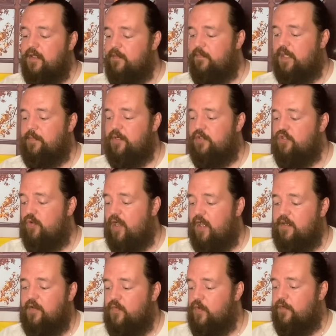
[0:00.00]
Maybe you're
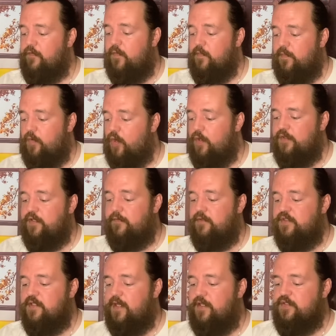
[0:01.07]
trying to look from all
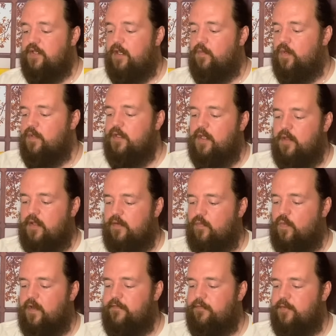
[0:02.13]
different sides. All right, well,
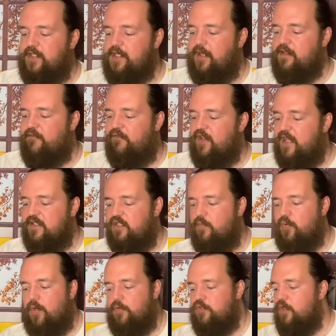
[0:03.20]
what if we take the fast
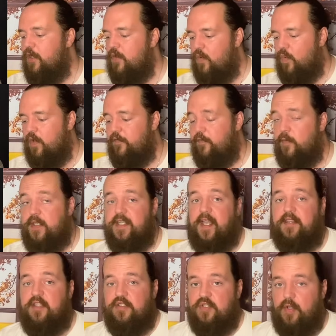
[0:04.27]
approach? What if we
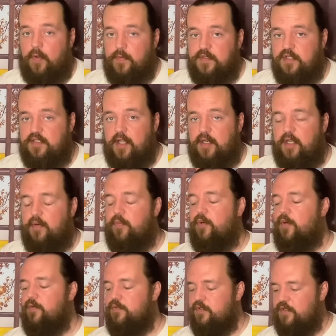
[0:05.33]
take the slow and steady
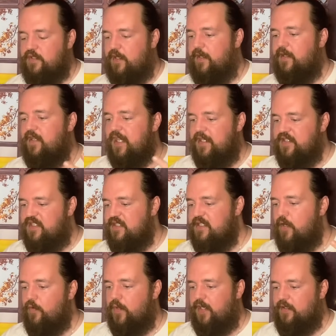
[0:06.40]
approach? It's like
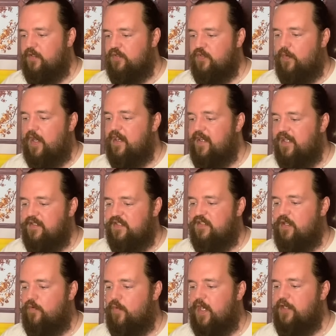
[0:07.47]
considering. There's a lot of
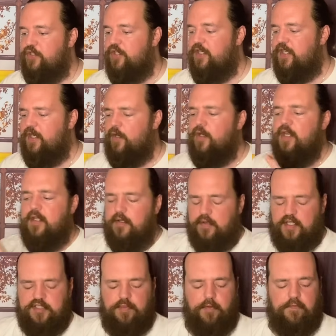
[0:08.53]
consideration here.
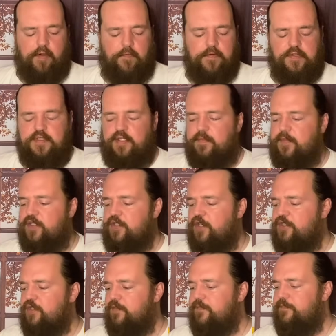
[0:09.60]
Let's move over to the
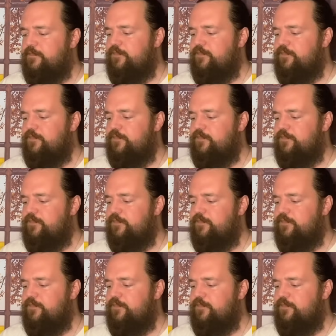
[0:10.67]
Magician.